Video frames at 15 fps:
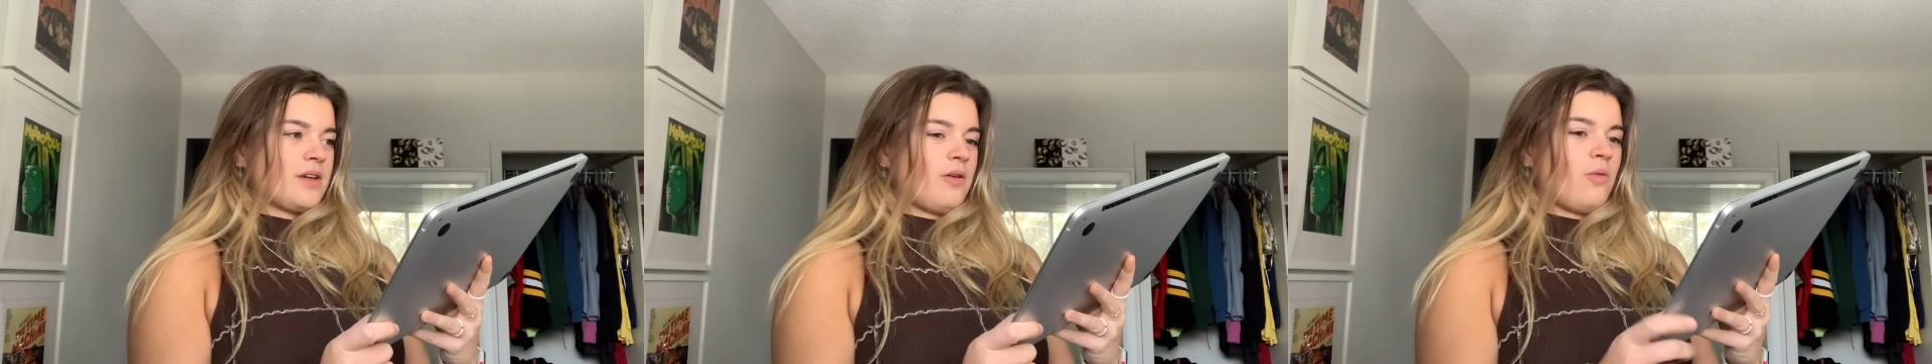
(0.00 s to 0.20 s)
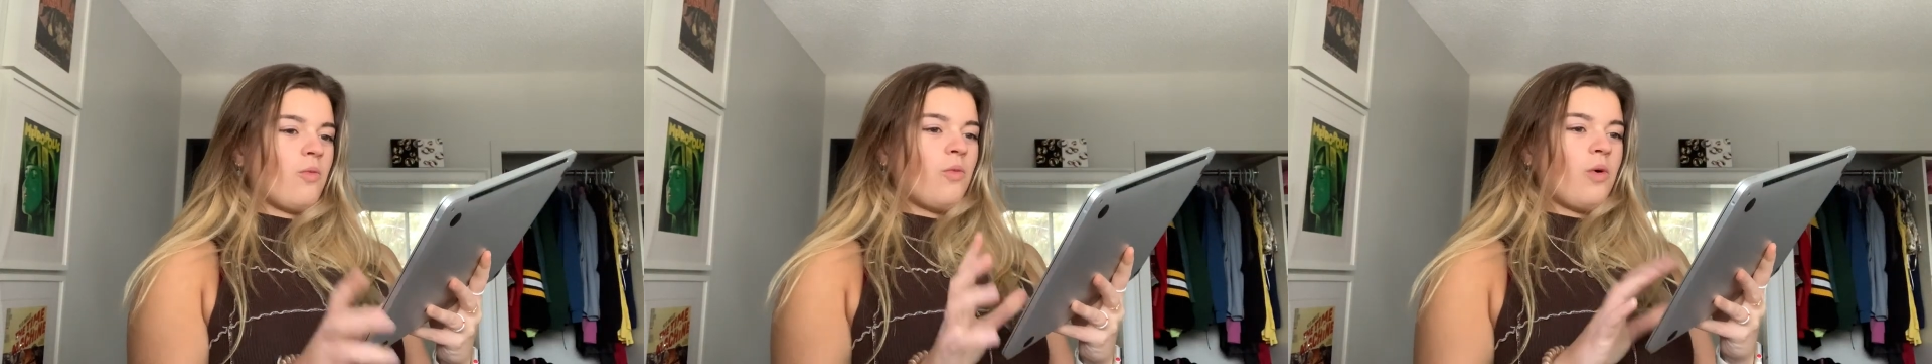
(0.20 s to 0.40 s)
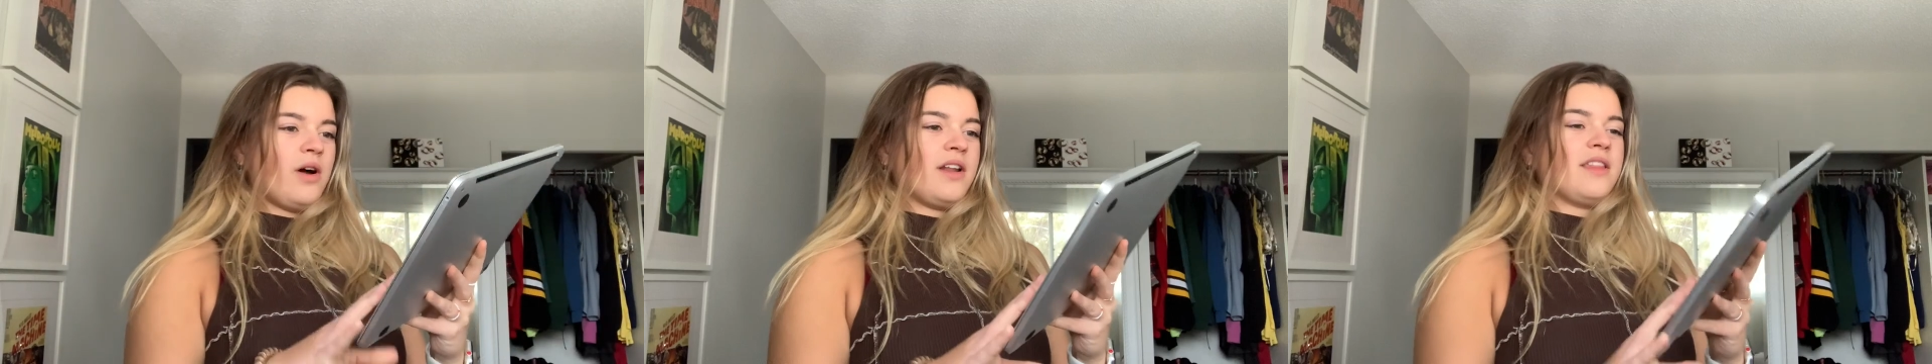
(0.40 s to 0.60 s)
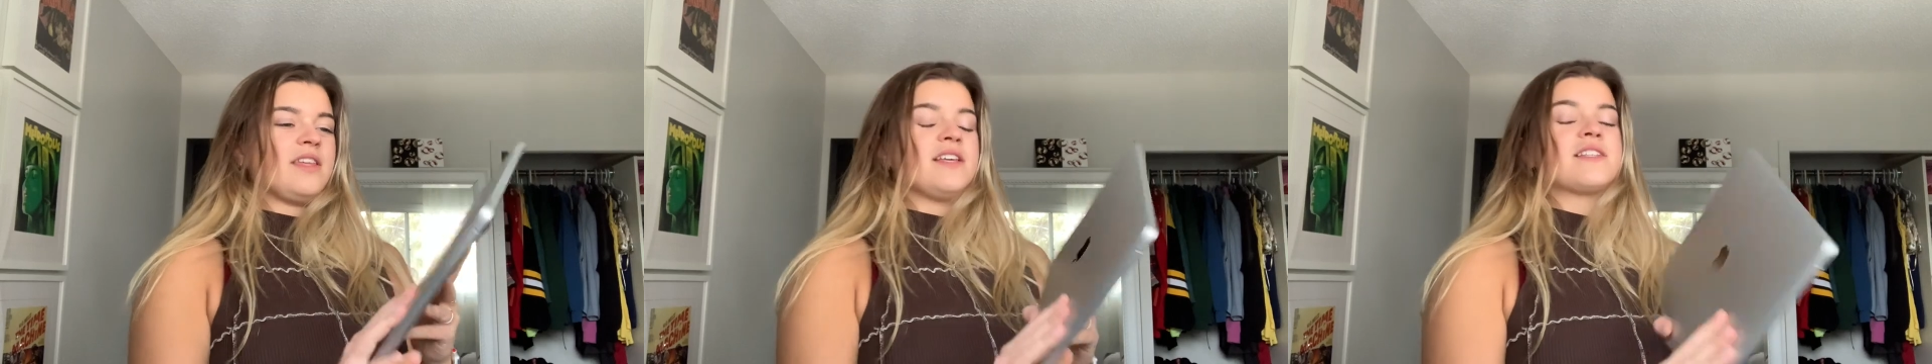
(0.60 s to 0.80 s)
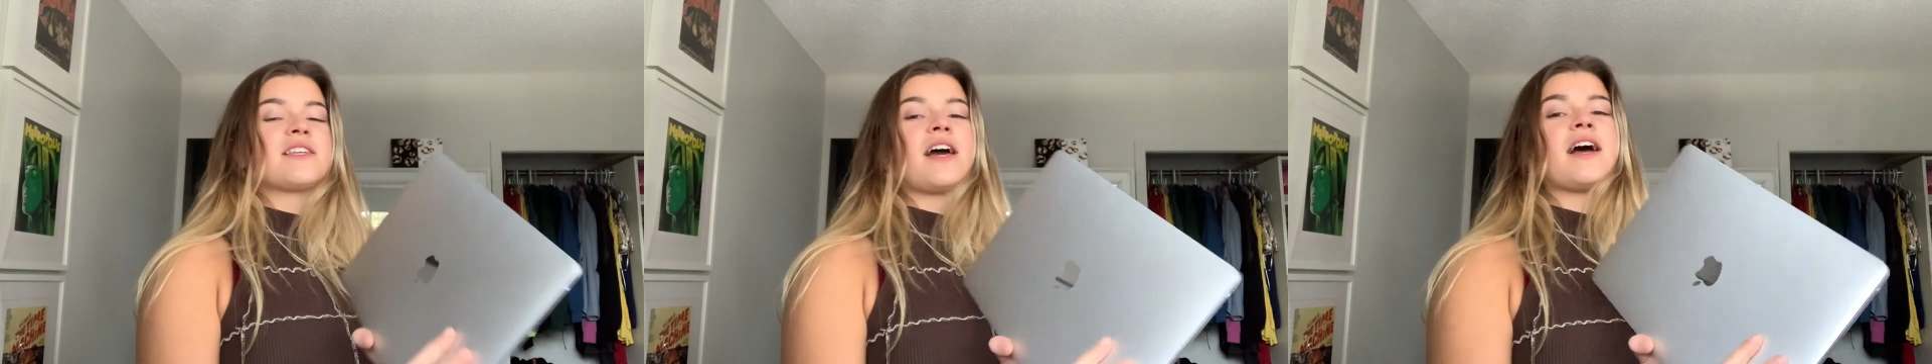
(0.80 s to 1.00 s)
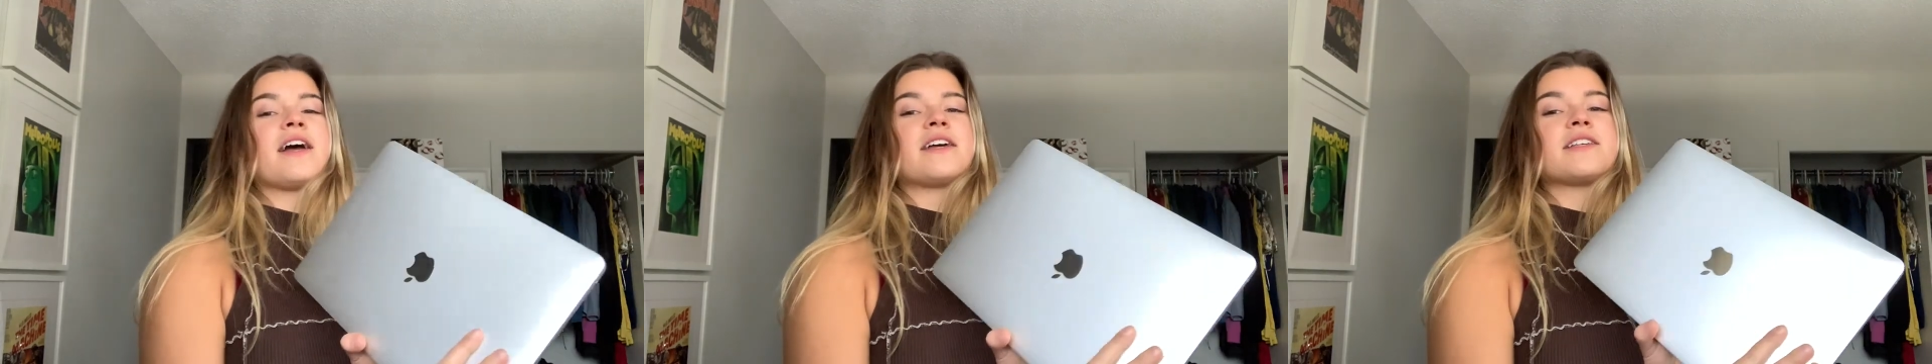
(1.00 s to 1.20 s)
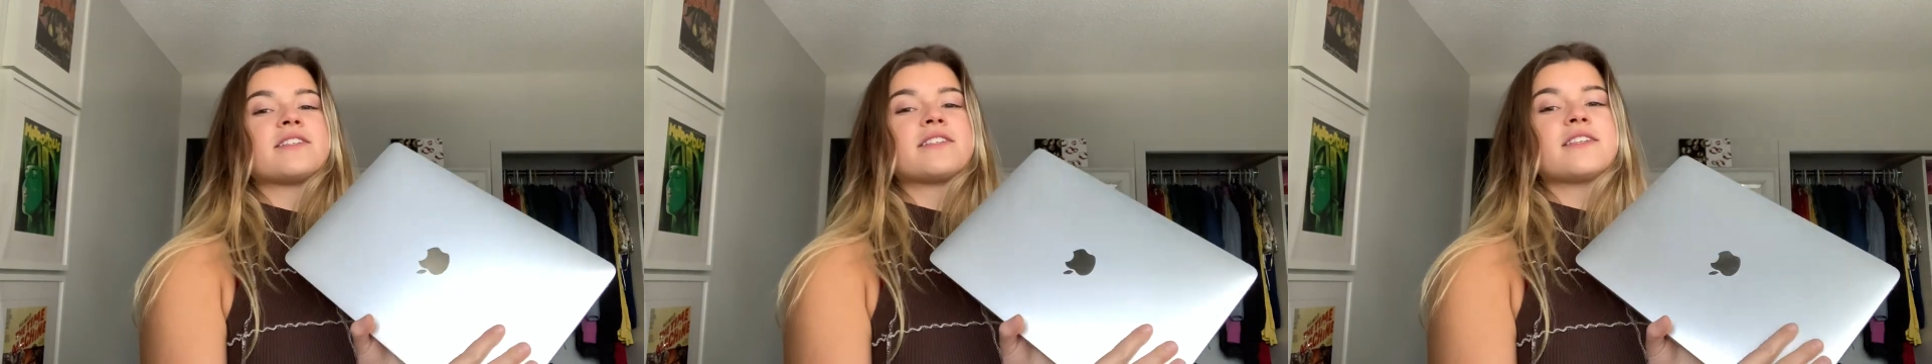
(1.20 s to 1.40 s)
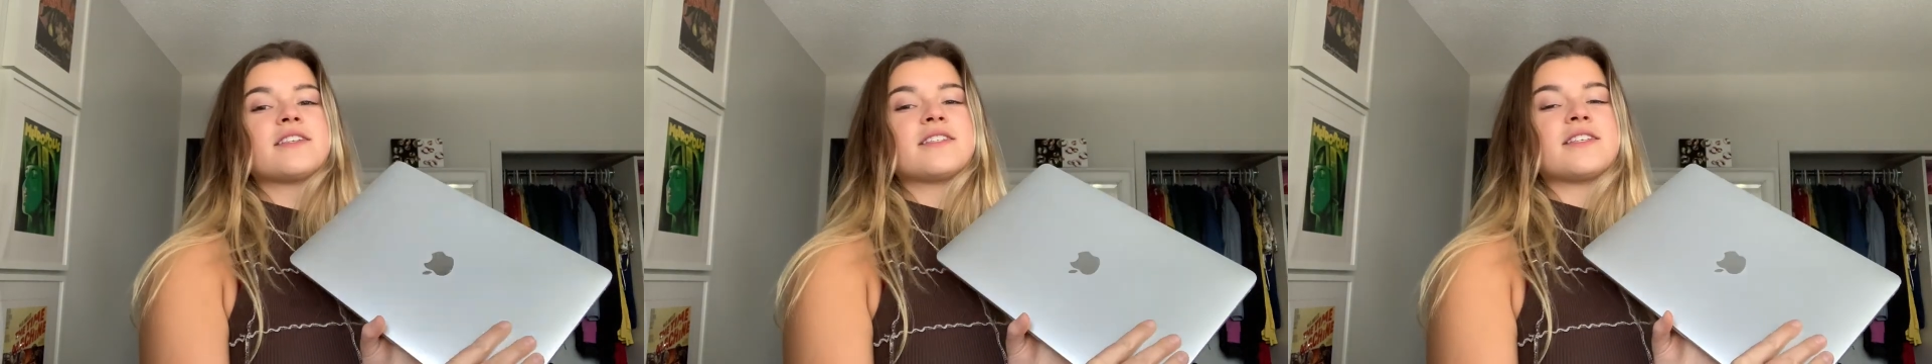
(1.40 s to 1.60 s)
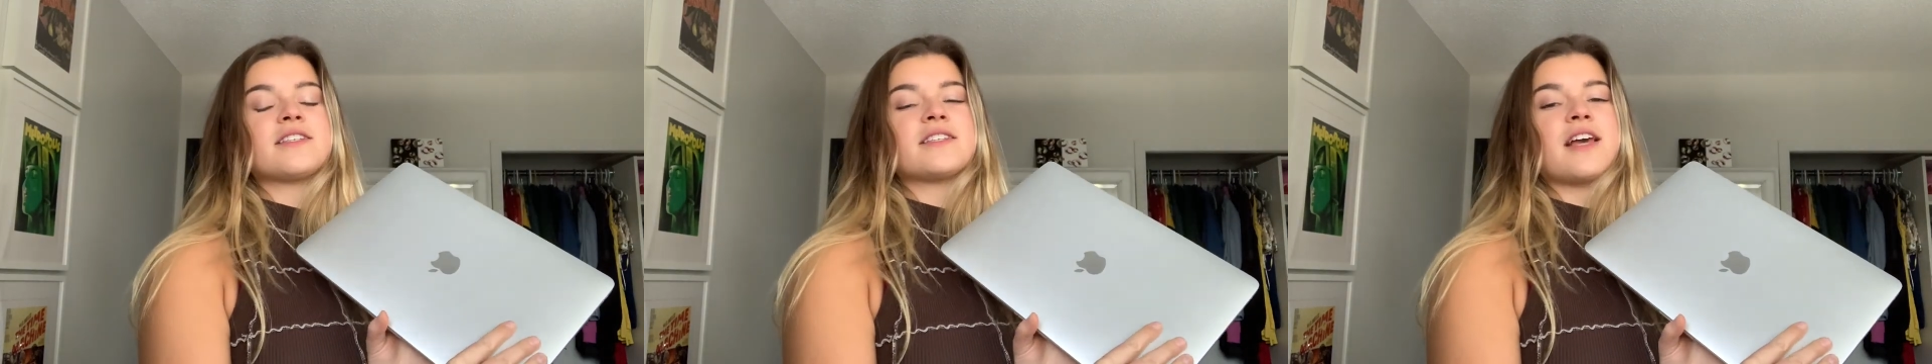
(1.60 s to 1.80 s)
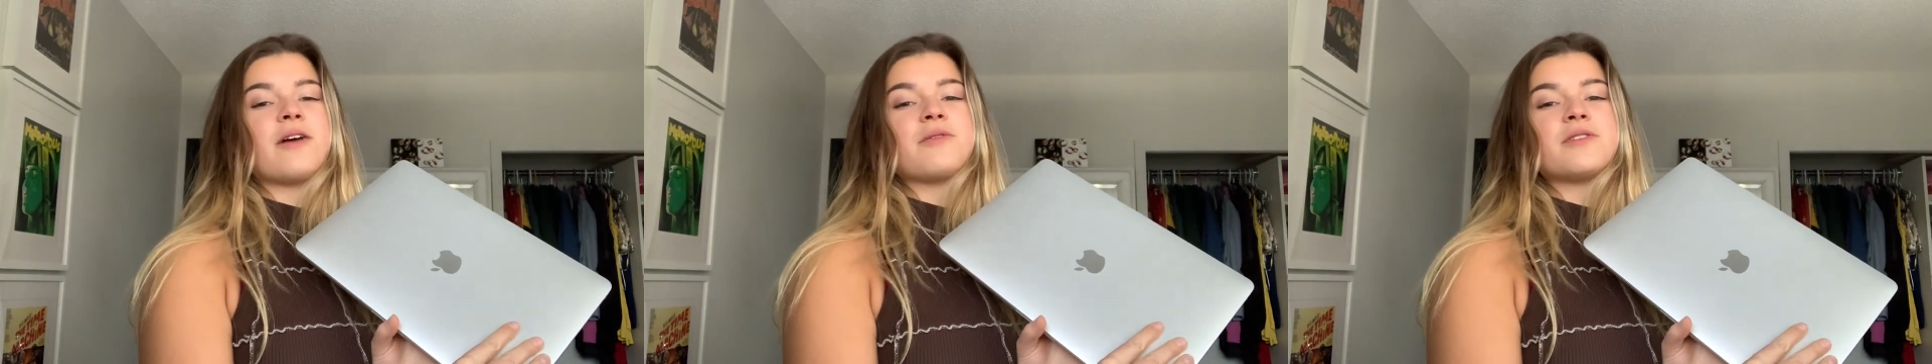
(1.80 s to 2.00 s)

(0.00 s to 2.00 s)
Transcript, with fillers: one of these guys since I